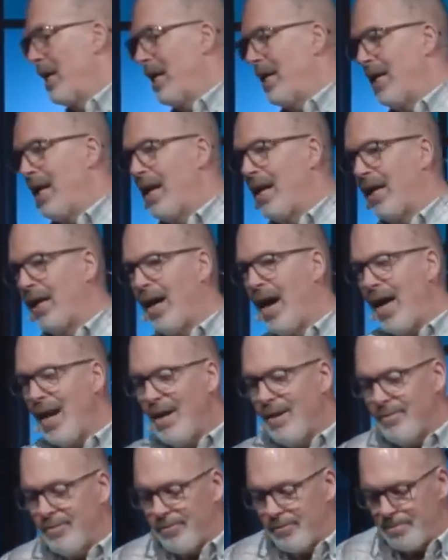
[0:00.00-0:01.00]
it kind
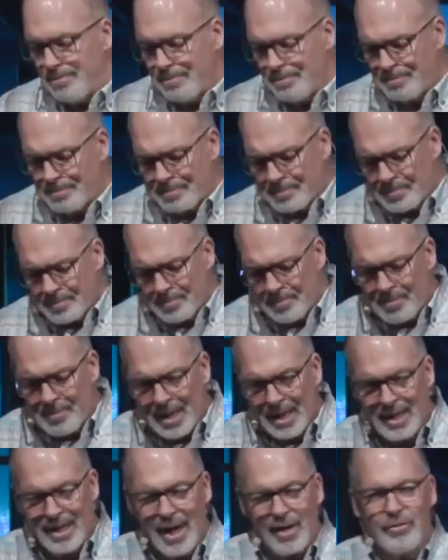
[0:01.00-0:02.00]
of
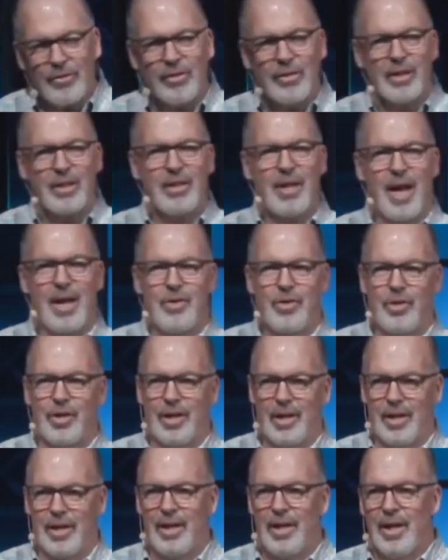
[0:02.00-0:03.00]
gets at the
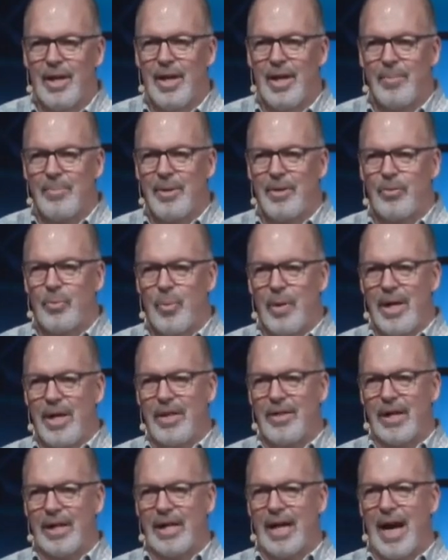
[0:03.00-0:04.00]
tension between
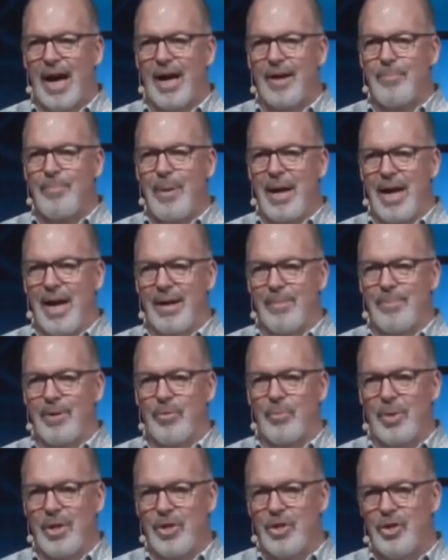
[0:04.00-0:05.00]
the God-man,
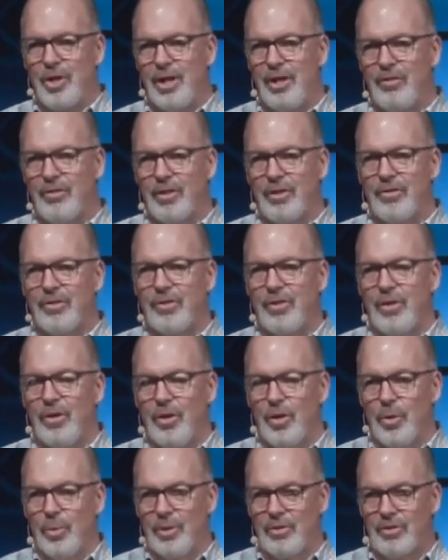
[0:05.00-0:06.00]
between Jesus
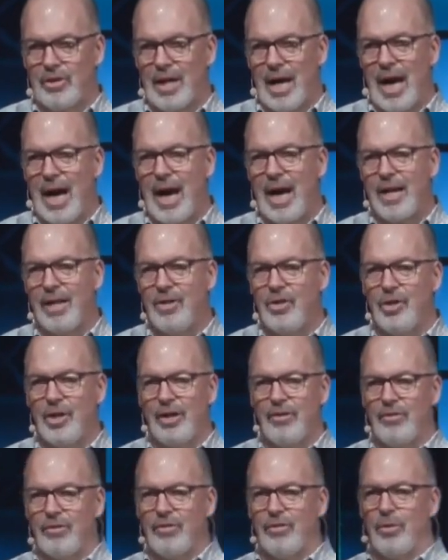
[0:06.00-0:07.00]
who is God and
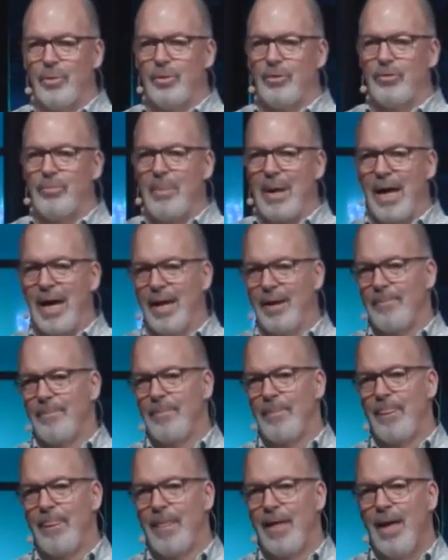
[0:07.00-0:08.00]
Jesus who is man.
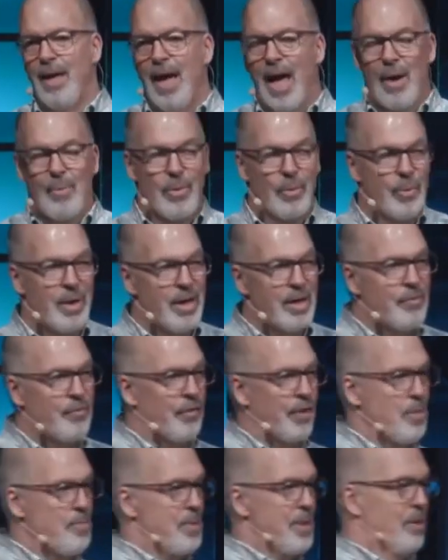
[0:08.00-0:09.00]
And we read in
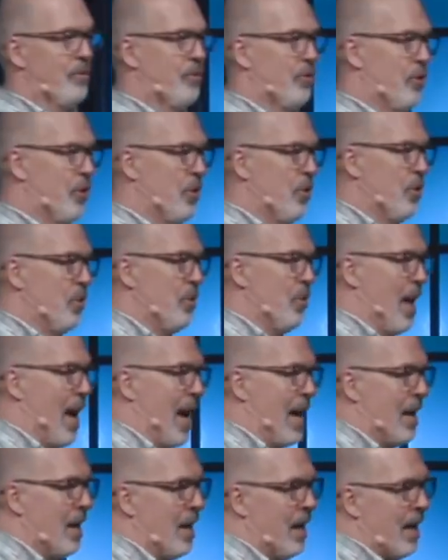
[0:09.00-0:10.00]
Philippians 2
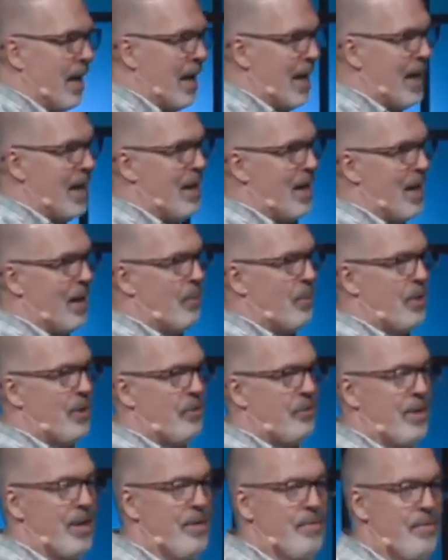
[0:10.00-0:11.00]
that he was in